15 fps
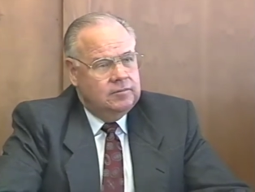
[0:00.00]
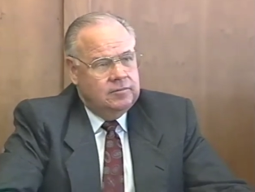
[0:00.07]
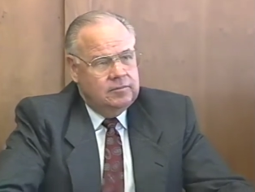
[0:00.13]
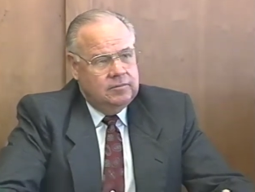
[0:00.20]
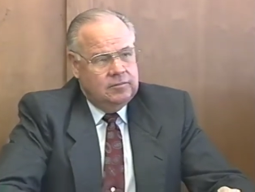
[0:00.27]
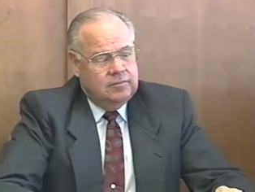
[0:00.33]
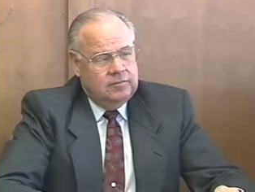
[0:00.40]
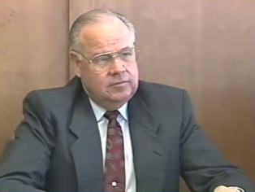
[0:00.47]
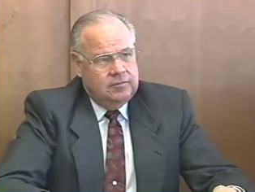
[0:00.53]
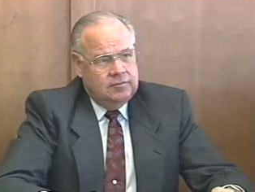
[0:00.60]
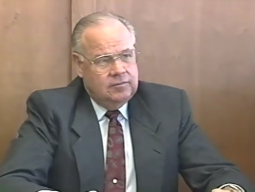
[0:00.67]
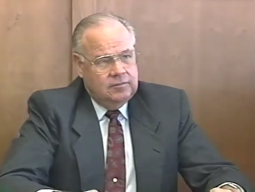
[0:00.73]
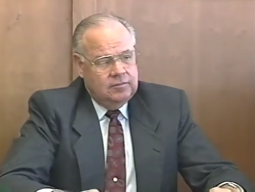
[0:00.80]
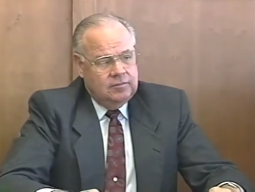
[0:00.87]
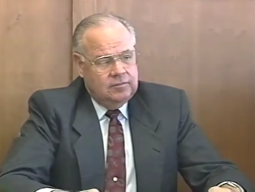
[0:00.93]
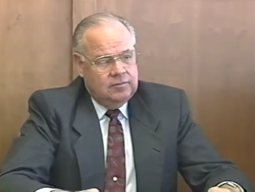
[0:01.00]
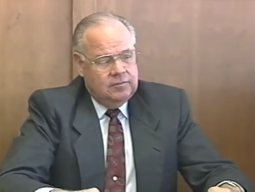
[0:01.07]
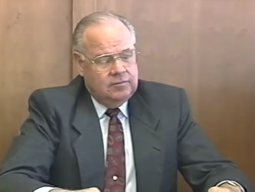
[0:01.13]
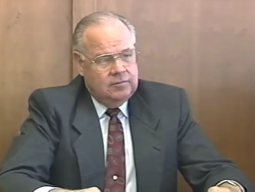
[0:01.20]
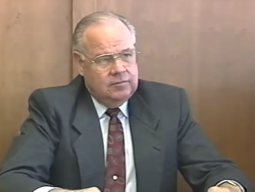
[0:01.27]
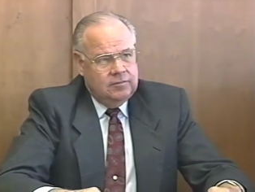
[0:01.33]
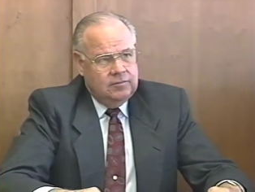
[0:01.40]
grown or
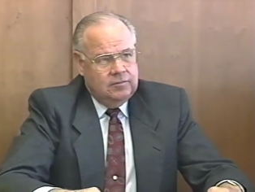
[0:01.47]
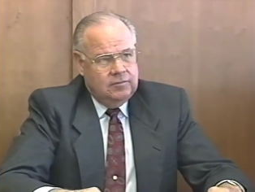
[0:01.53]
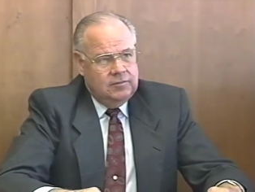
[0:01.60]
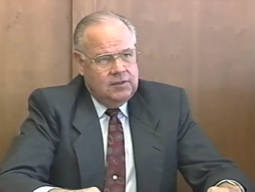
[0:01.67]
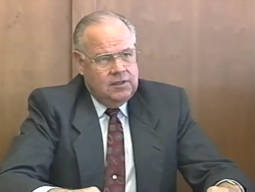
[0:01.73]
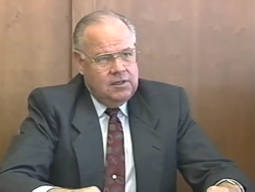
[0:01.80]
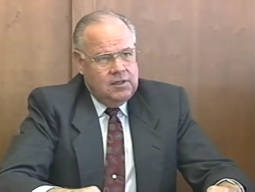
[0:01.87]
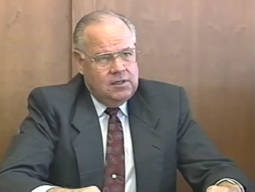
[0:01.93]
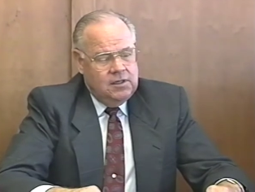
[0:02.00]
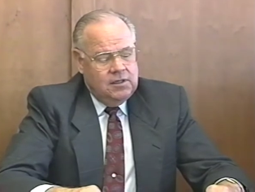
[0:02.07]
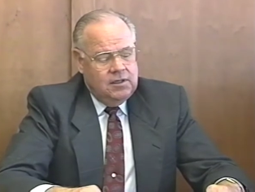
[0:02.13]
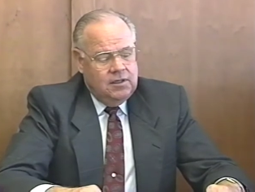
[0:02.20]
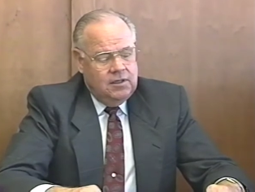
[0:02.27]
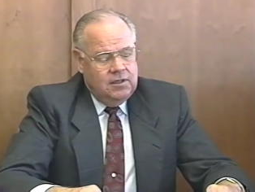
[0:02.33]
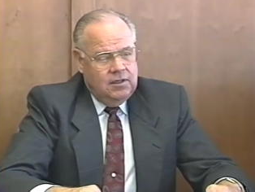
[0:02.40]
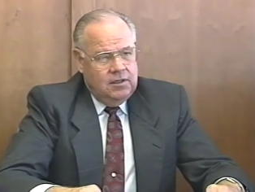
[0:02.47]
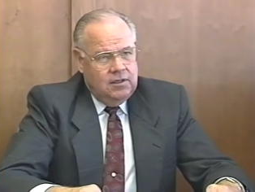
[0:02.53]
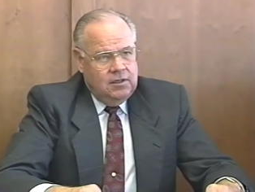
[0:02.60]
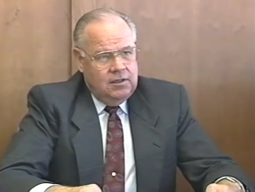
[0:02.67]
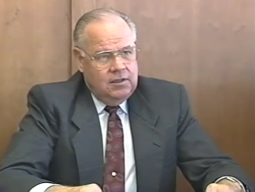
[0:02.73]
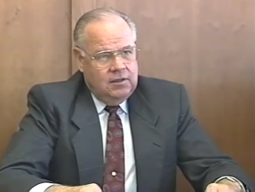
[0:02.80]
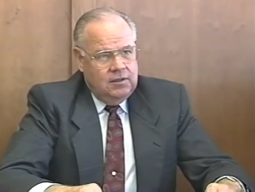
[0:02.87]
improved while
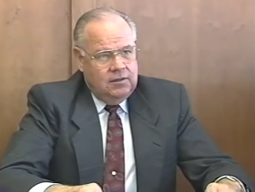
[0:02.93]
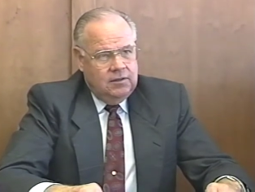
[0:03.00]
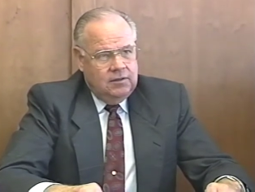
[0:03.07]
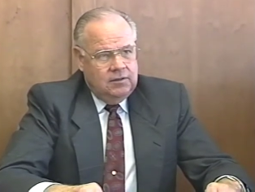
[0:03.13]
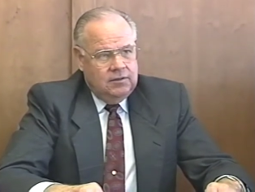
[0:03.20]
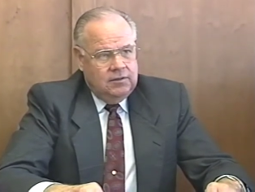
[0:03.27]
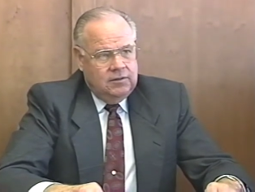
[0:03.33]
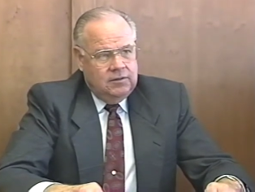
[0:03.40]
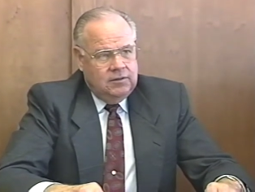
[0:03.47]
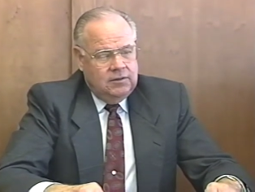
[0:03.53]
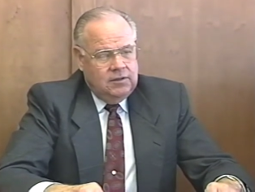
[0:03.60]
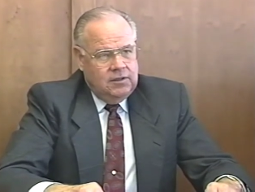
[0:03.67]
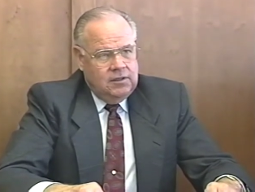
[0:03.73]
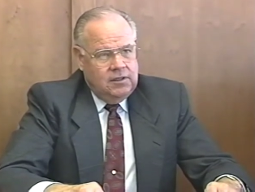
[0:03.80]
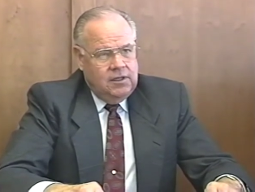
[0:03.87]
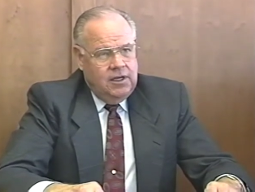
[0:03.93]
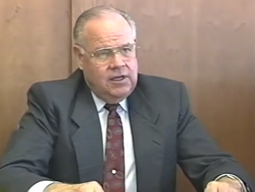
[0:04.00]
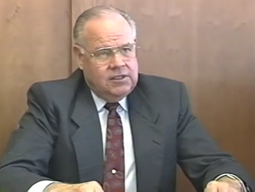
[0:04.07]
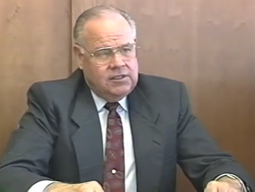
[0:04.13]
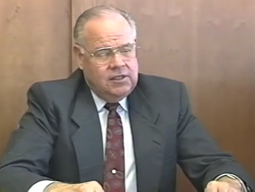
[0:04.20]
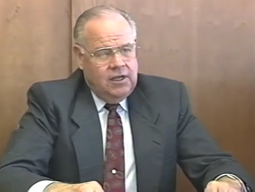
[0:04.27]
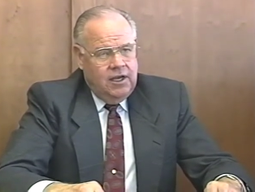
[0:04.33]
you've been here?
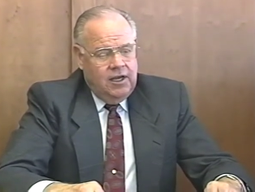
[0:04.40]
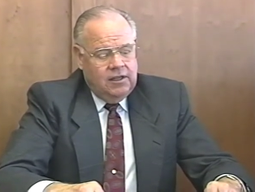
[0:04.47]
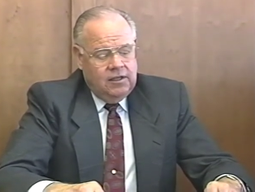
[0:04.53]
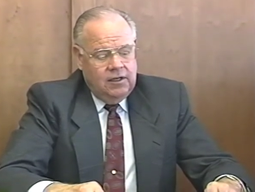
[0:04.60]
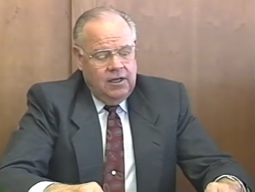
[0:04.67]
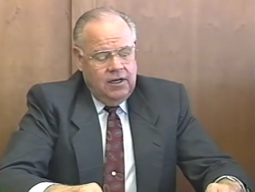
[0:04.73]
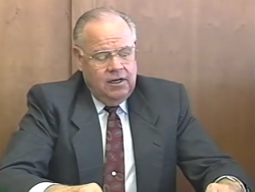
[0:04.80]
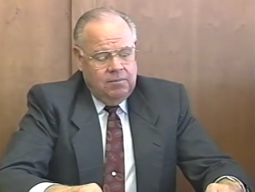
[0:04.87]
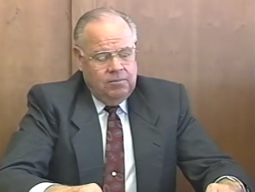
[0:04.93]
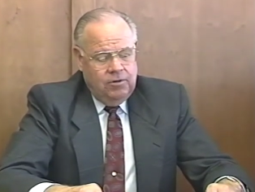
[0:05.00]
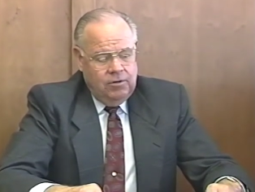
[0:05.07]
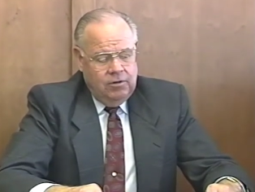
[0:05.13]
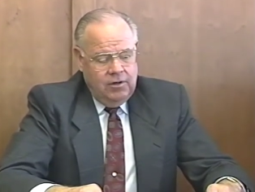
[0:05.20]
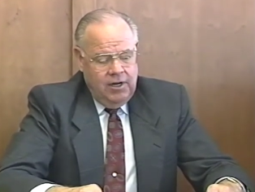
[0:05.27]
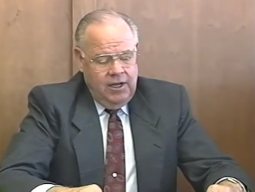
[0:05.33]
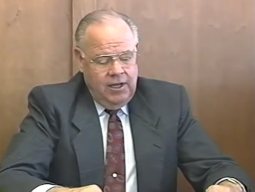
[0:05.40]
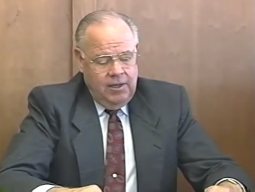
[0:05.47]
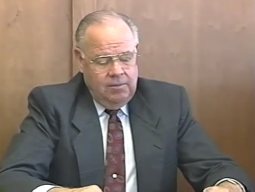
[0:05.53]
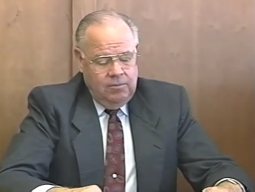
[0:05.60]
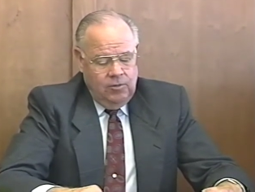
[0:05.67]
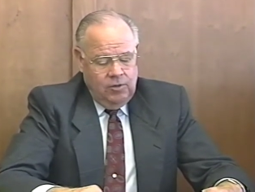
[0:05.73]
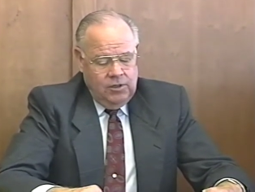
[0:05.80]
Yes, the athletic
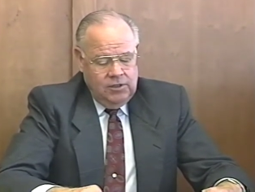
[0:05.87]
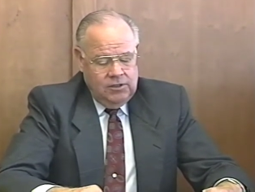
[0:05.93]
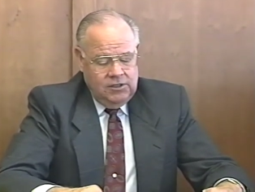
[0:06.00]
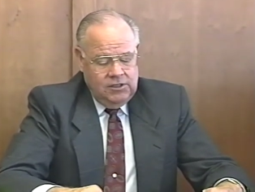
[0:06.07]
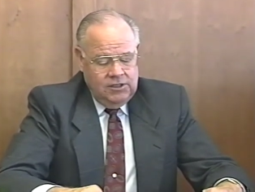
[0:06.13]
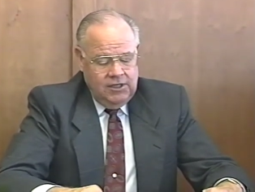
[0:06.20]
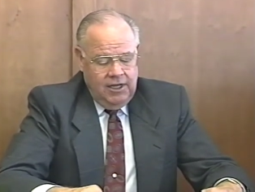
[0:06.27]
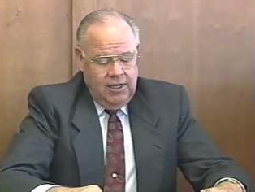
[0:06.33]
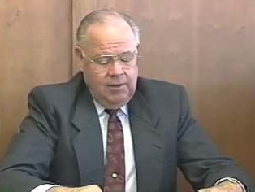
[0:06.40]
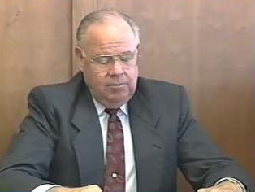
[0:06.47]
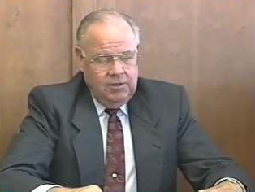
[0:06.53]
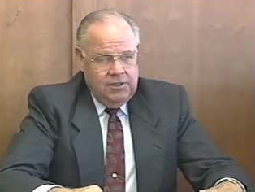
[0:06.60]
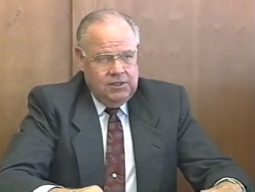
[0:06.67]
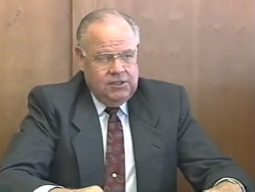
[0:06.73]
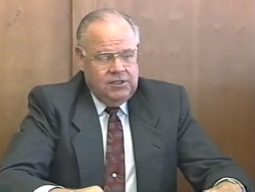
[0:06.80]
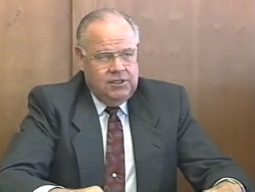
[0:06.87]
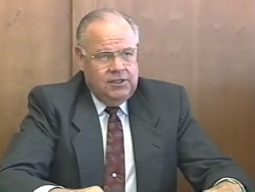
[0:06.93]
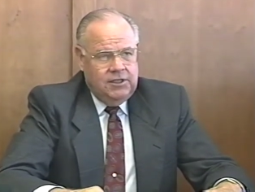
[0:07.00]
program was established